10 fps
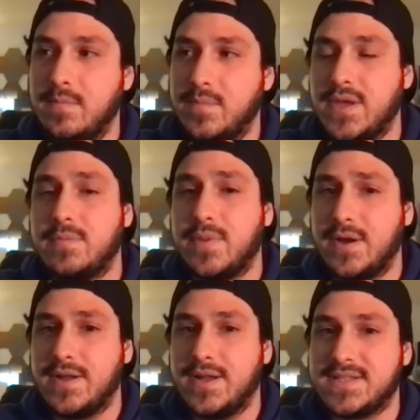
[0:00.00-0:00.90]
being
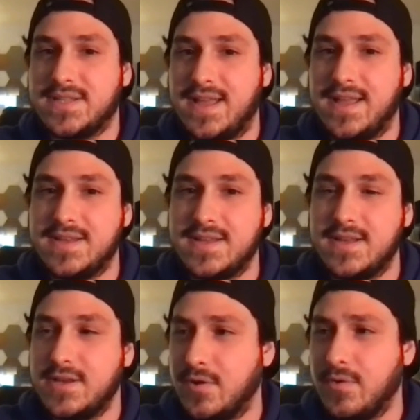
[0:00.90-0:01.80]
paired next to
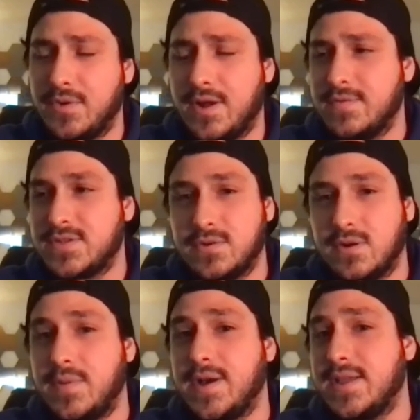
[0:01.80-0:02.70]
AD, no one would ever
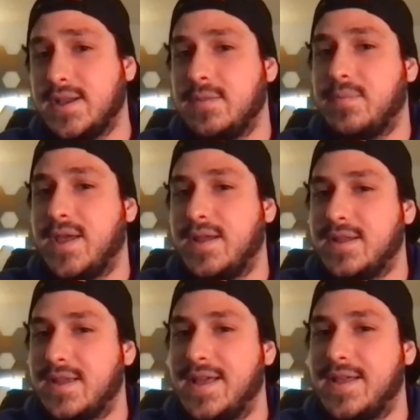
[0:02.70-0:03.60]
score a bucket in the
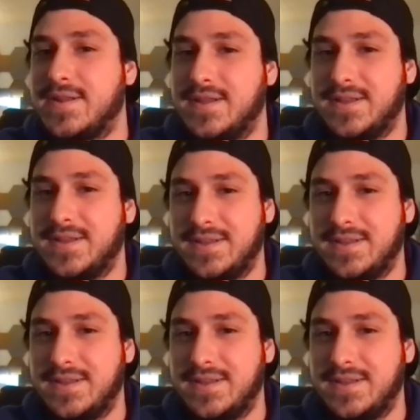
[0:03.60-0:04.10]
paint again.